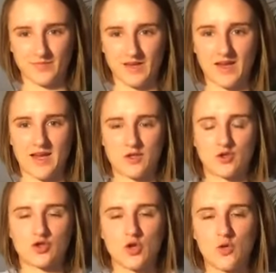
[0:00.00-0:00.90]
and that your
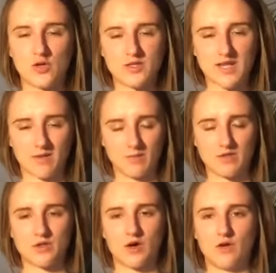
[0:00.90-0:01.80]
shoulders can be
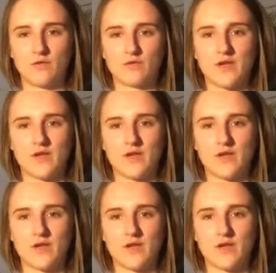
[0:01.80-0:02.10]
soft